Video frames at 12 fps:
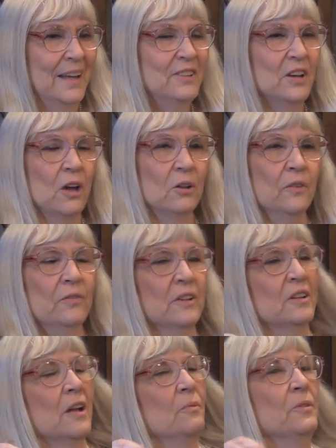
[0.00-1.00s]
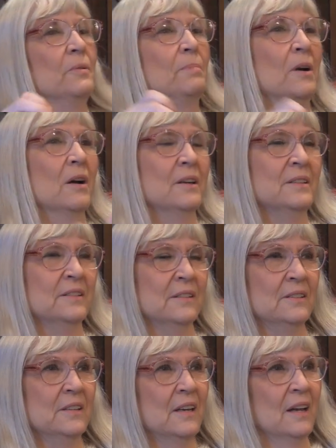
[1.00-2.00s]
he's all over the lot with the
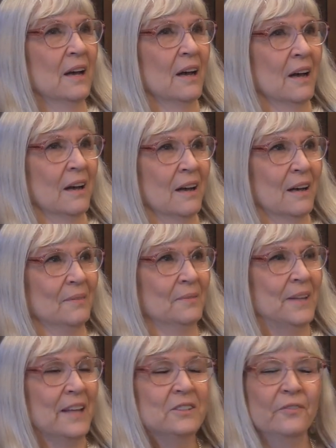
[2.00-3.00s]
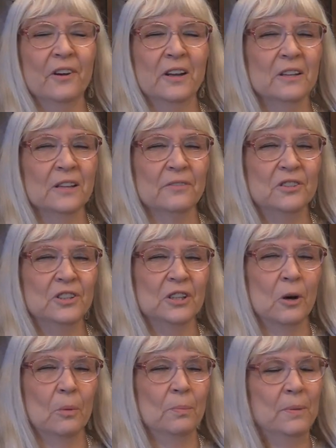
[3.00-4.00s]
Parkinson's. Uh, that's a very clever
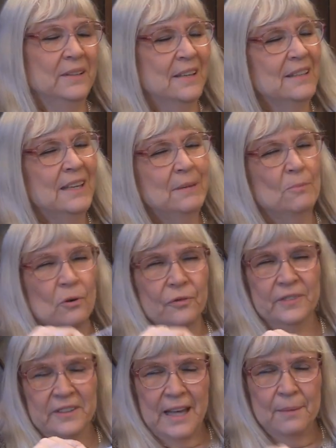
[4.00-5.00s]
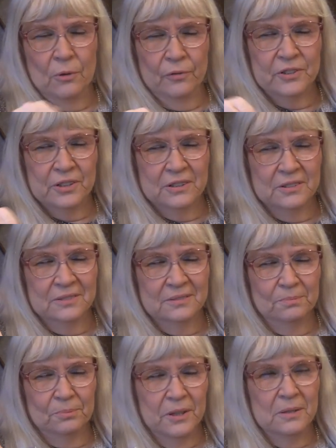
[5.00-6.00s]
show. But did he move? They moved to
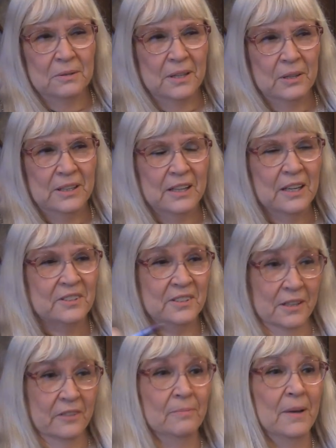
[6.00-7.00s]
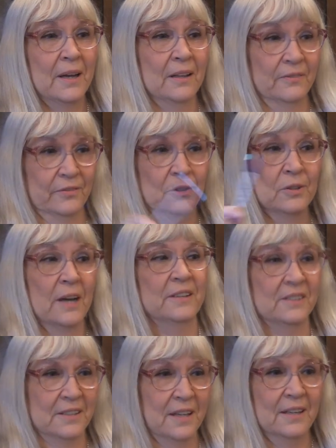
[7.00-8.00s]
Britain. He, he got sick of, Ma- of the United
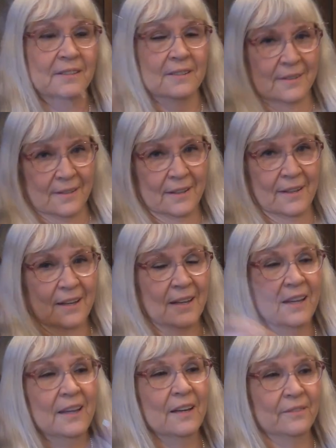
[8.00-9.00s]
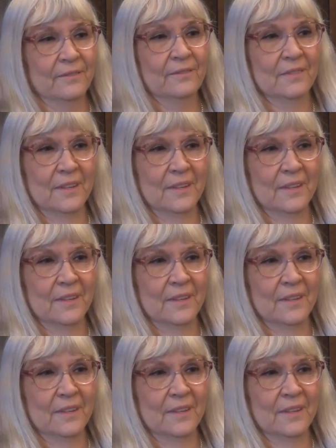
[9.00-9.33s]
yeah, States. Yeah, they moved back. They got, got, sick of